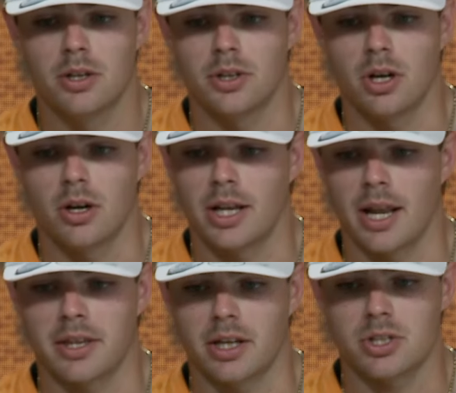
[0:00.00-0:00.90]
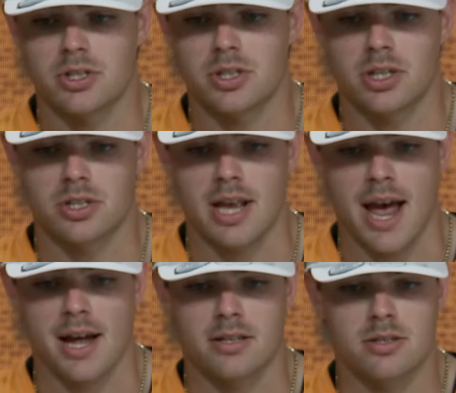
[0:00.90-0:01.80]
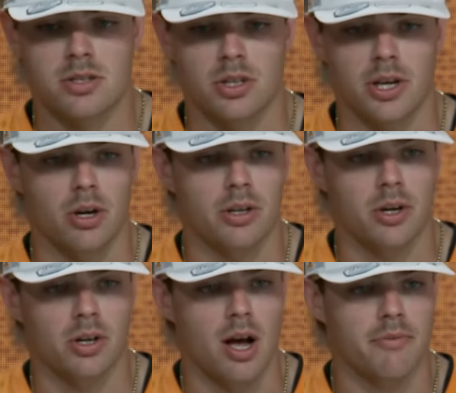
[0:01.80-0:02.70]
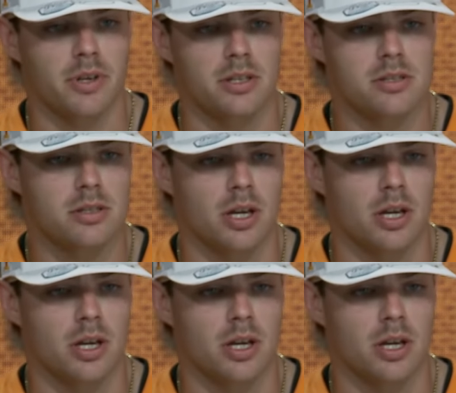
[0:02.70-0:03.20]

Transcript: I think it just adds to their confidence.